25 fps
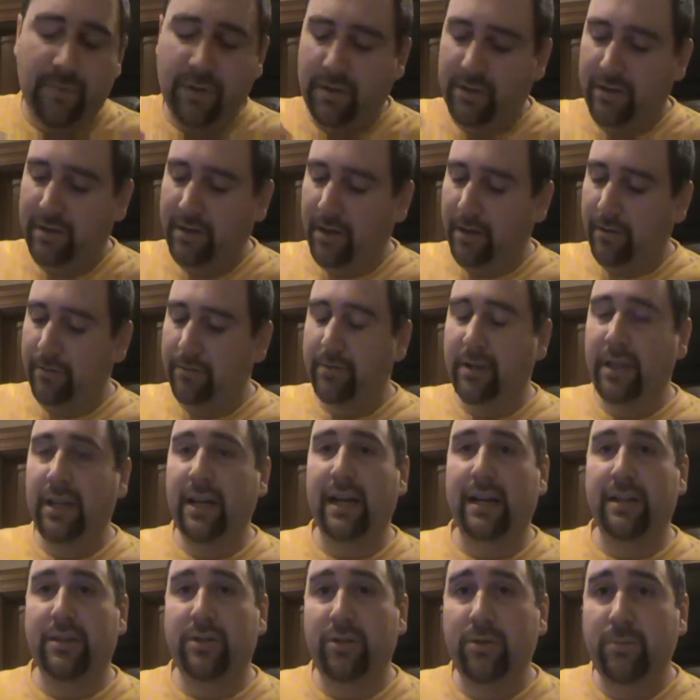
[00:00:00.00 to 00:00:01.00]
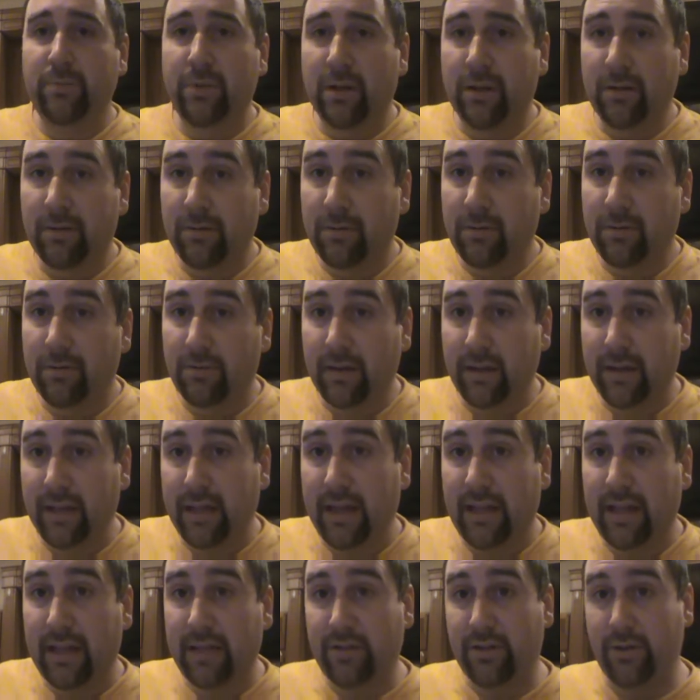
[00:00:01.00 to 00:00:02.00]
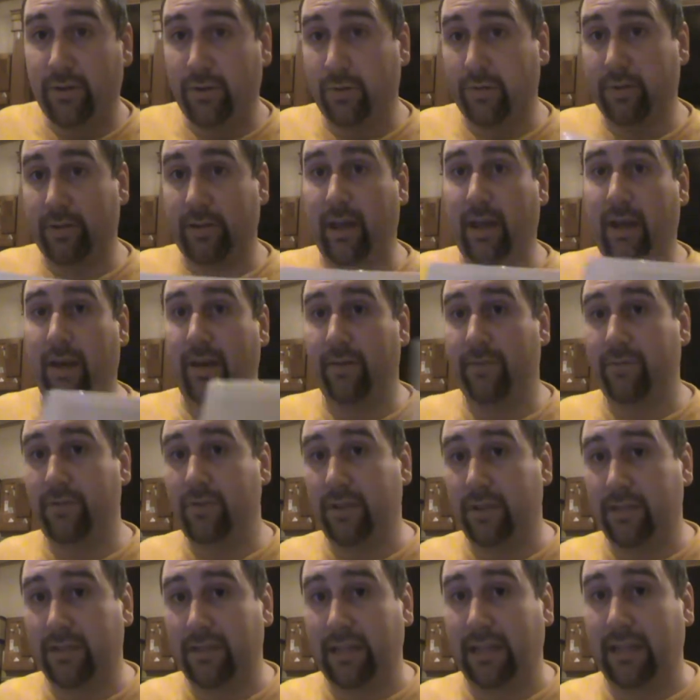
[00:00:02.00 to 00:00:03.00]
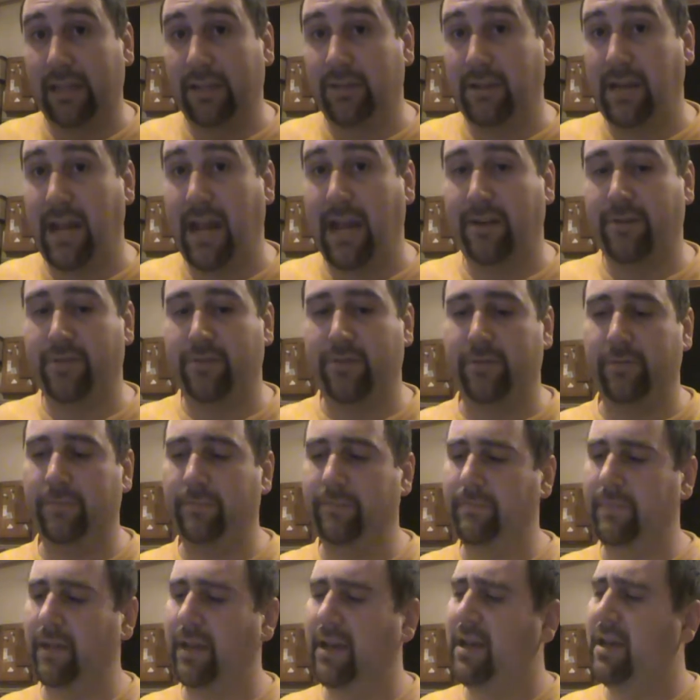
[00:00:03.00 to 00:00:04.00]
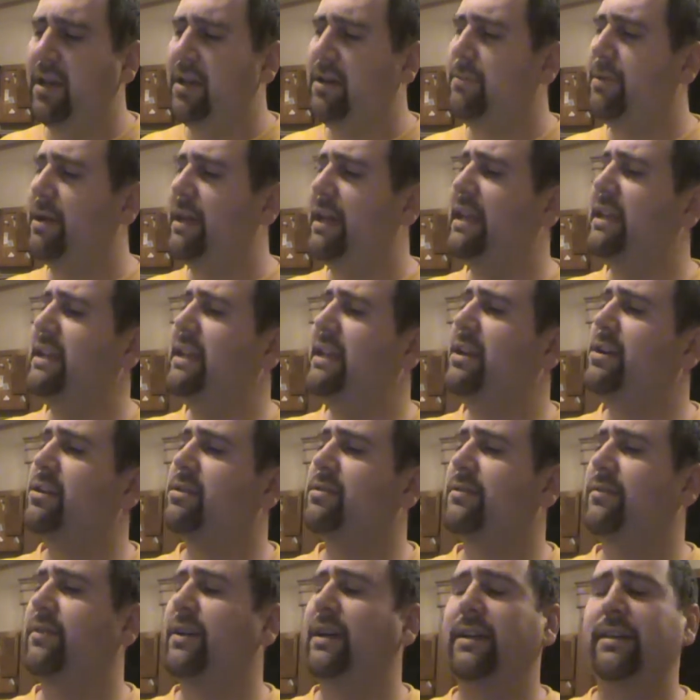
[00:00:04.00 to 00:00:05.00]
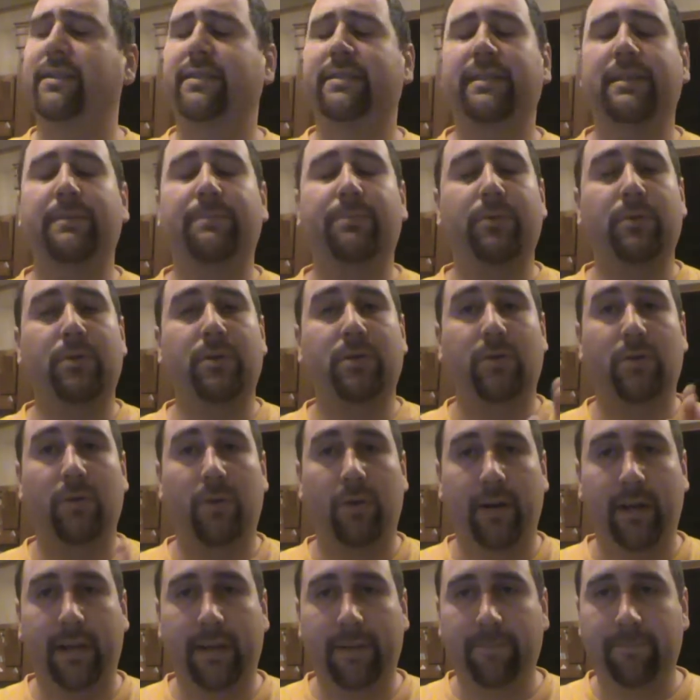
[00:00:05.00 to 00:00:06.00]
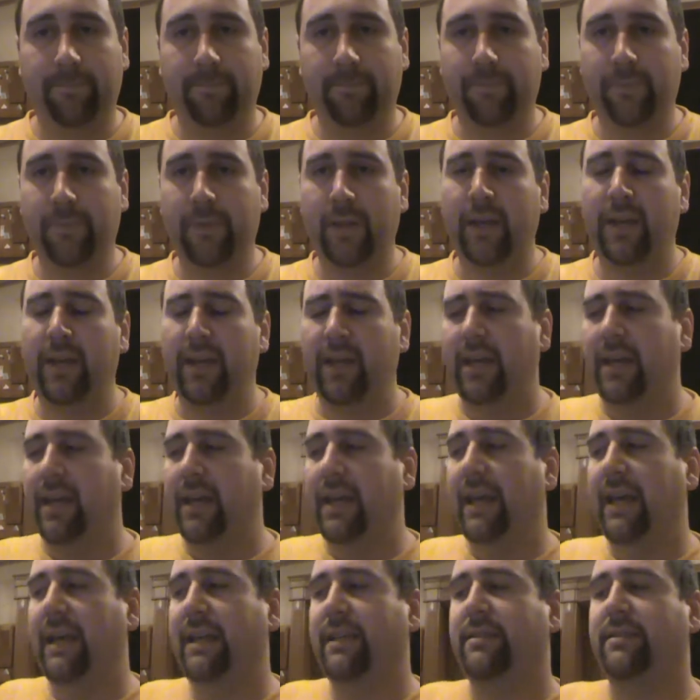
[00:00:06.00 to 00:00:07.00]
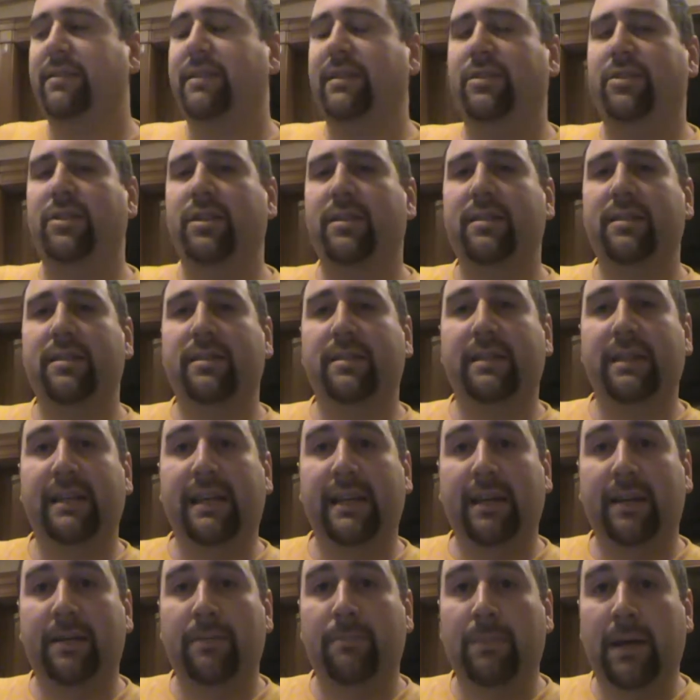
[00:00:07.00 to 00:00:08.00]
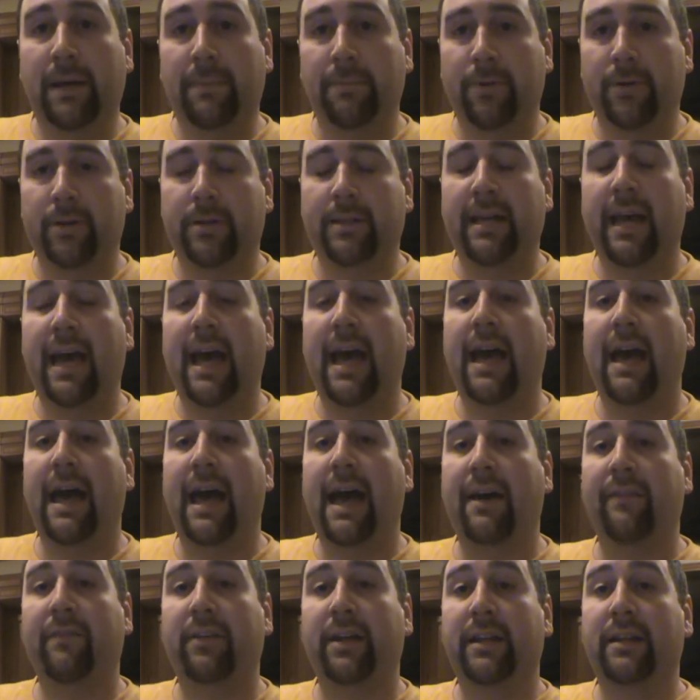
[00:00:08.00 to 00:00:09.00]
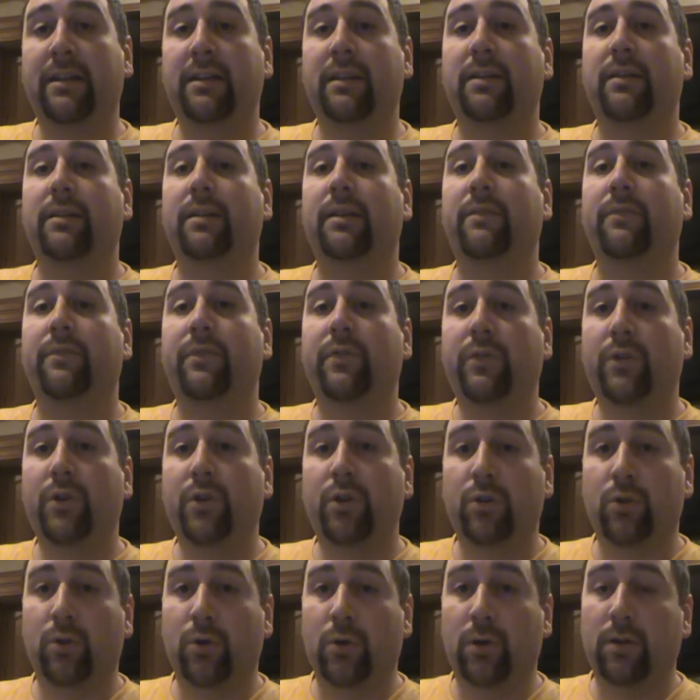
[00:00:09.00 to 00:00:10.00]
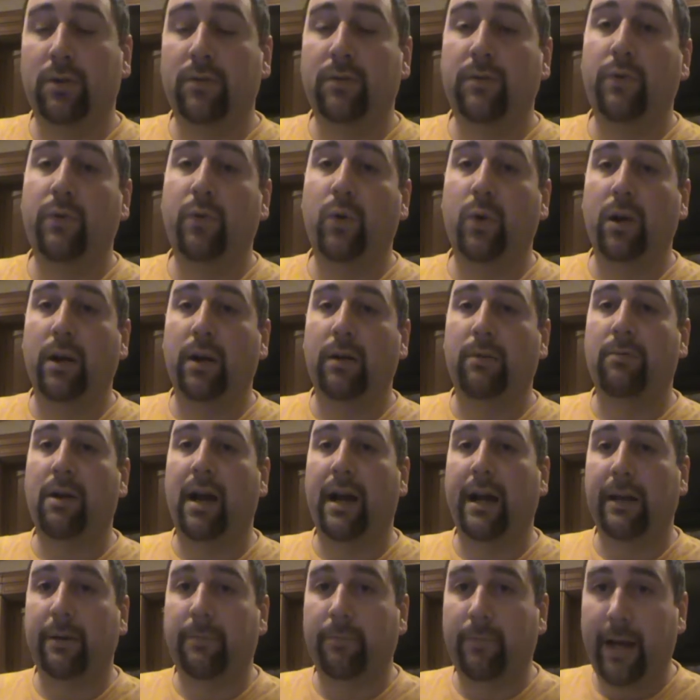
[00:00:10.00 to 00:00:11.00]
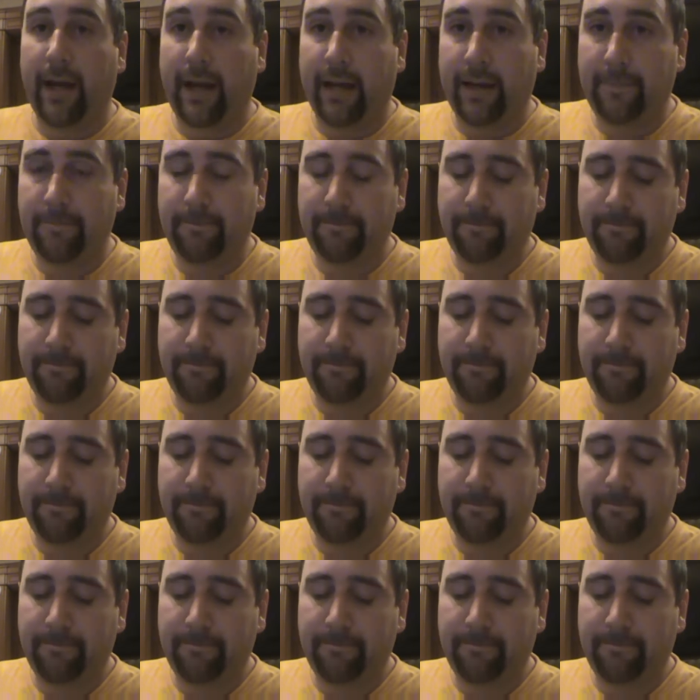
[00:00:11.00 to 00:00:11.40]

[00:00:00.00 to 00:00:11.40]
So, you got 2 more issues of Justice League International. But in here's a very simple story. It's the Justice League members having a funeral for Rocket Red.